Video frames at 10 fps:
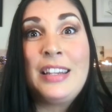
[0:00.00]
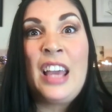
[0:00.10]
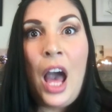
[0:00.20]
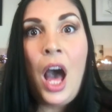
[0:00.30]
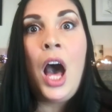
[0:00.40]

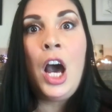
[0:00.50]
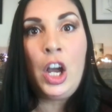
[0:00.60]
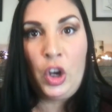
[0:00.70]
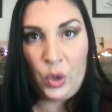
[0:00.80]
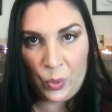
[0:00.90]
like
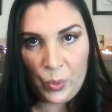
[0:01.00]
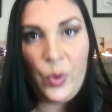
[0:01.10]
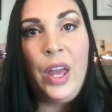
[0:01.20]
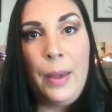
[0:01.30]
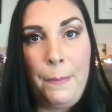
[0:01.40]
a
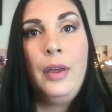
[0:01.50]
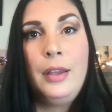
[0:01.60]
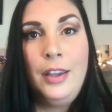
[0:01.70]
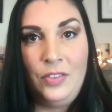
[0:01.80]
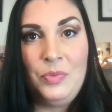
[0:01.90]
grip
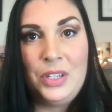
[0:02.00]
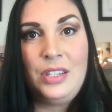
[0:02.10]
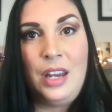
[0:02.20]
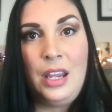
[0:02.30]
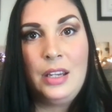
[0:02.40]
of
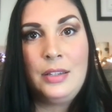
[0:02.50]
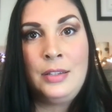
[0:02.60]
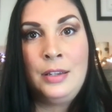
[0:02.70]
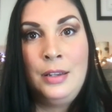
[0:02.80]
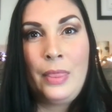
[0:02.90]
mistakes,